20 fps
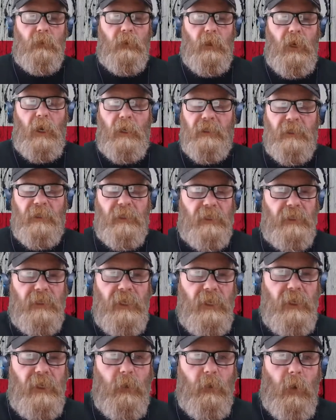
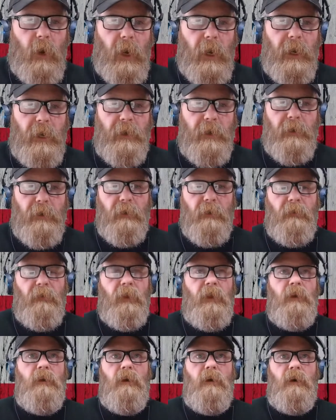concertina wire,
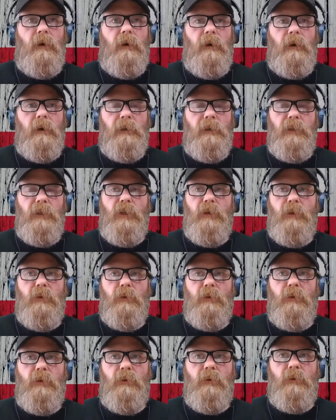
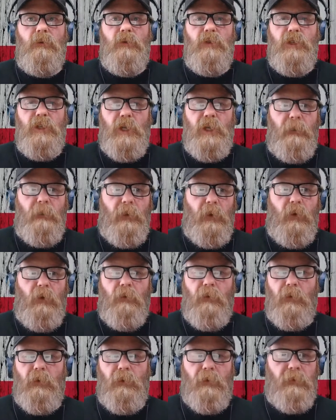you jump
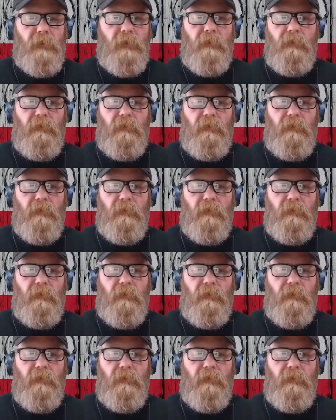over,